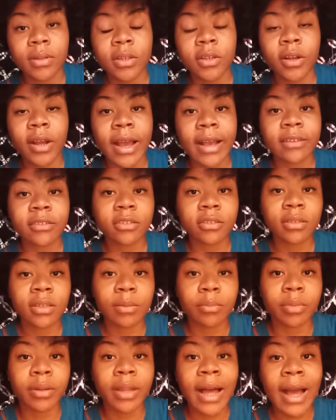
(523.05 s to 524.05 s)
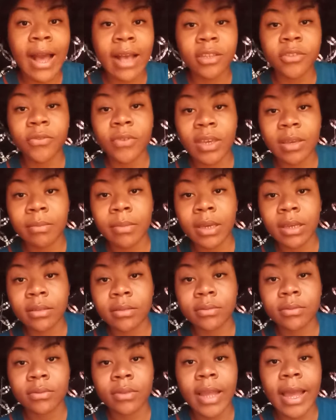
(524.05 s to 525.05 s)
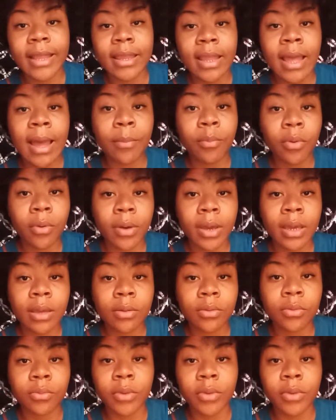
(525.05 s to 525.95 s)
you're actually blaspheming at that point